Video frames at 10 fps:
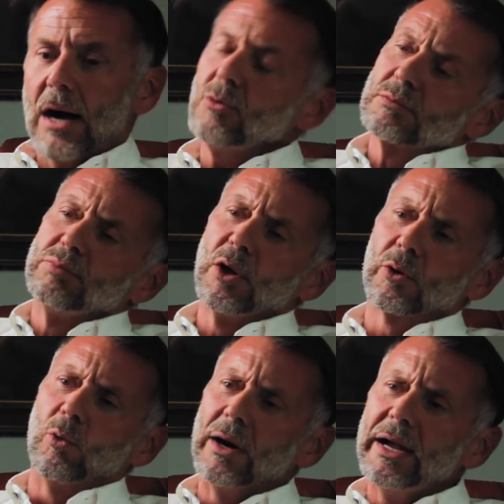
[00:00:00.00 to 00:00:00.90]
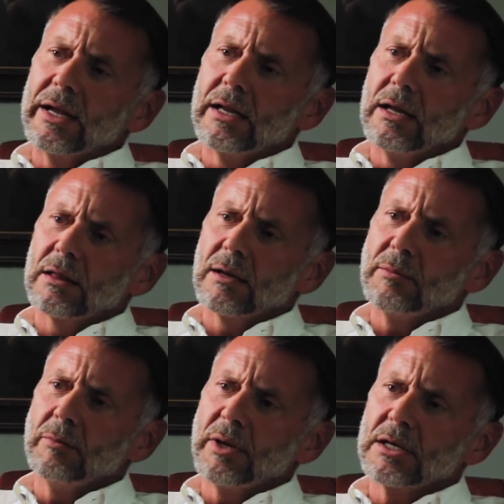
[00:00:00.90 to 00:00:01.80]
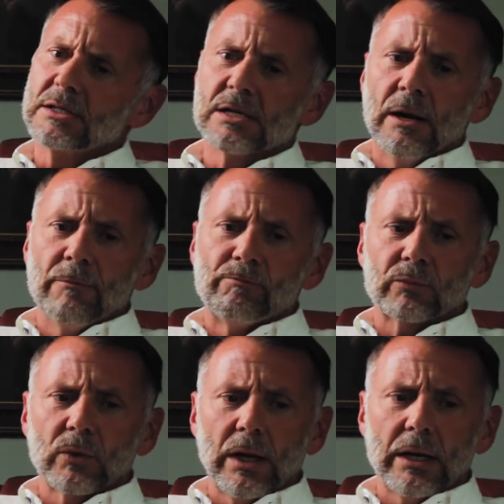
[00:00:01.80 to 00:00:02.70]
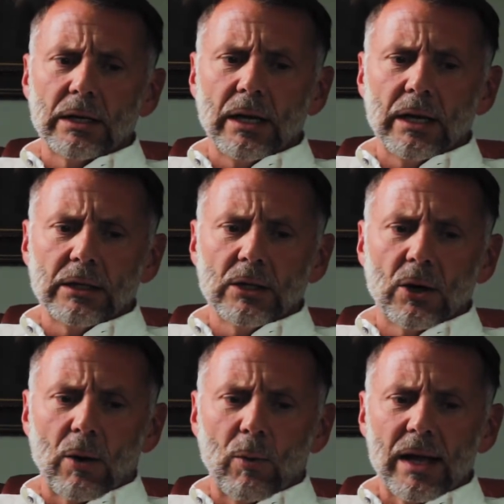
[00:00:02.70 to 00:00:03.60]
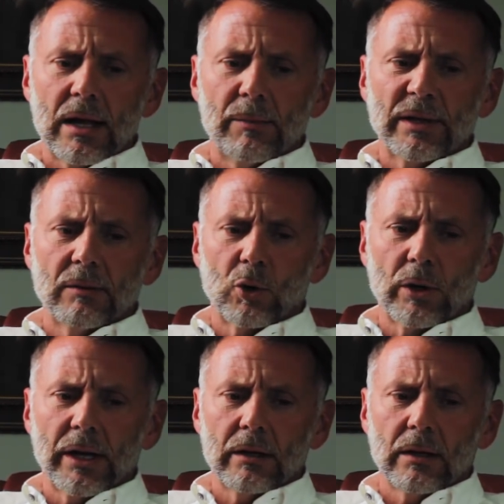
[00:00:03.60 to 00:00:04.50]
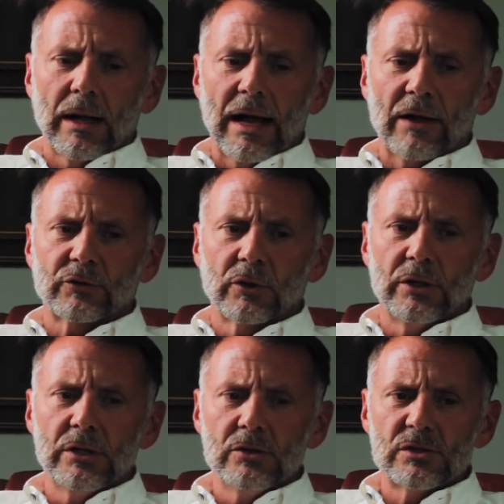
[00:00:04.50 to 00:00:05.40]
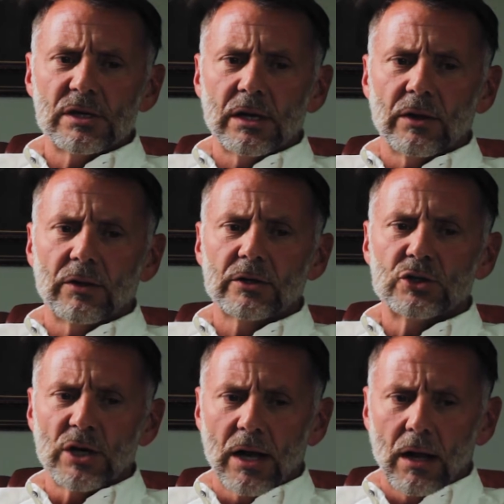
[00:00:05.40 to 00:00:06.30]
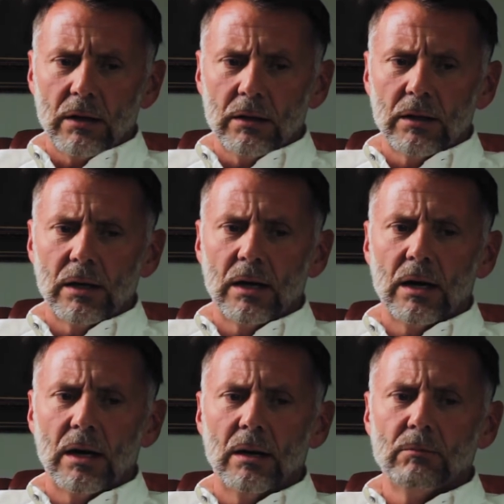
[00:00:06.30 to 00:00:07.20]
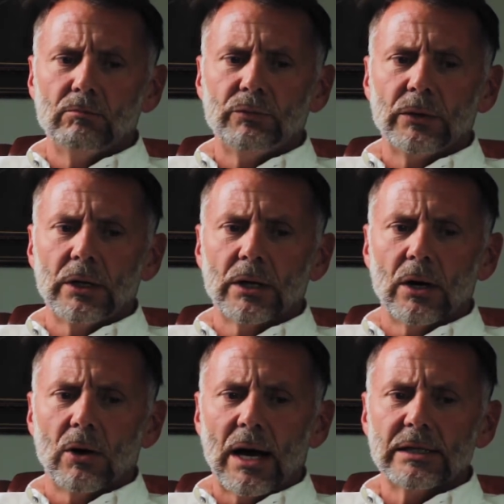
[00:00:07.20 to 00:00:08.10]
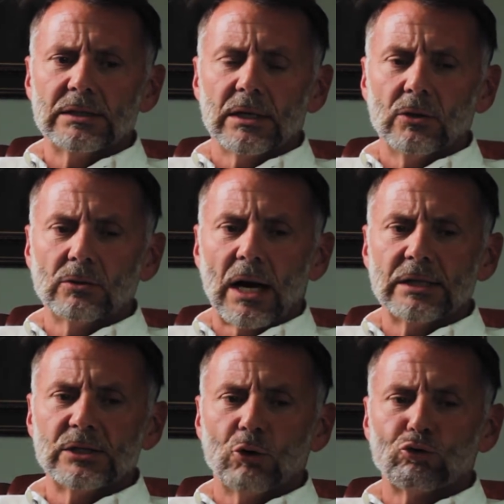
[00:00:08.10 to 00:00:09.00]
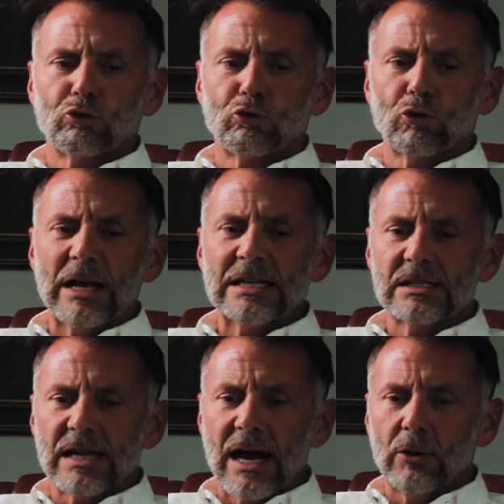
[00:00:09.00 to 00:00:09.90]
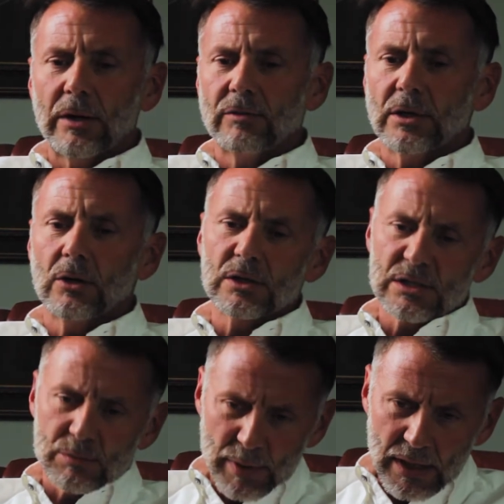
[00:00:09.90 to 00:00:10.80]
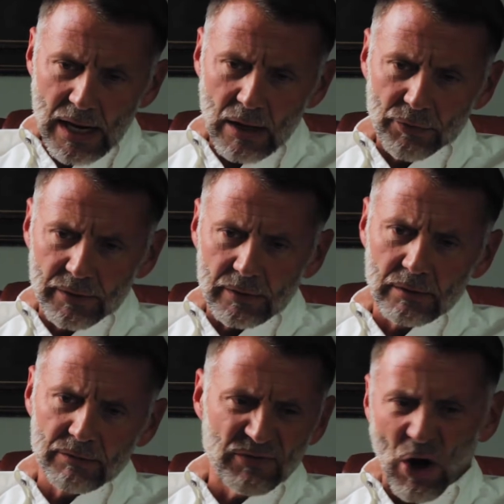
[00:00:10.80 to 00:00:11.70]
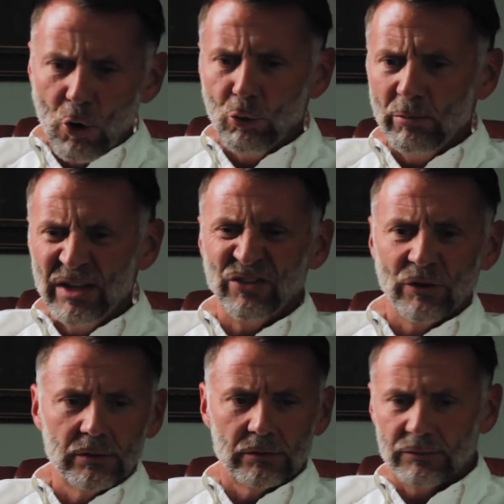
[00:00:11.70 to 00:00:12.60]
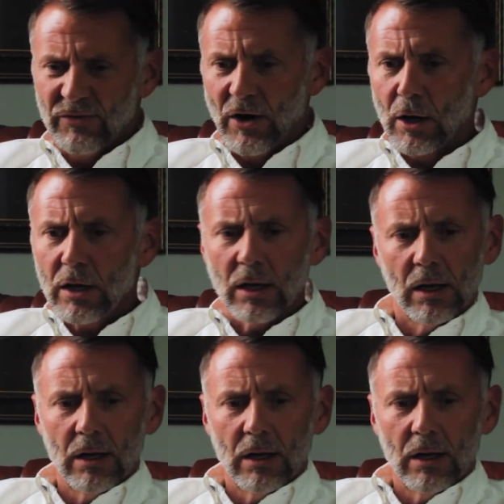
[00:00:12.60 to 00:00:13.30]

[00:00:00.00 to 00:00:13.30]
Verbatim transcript: I was blown away, Keith. I mean, because it, it you know, I wake up in the morning after using the gel. Um, you know, I don't I don't rinse out, even though I'll spit out the foam and the funk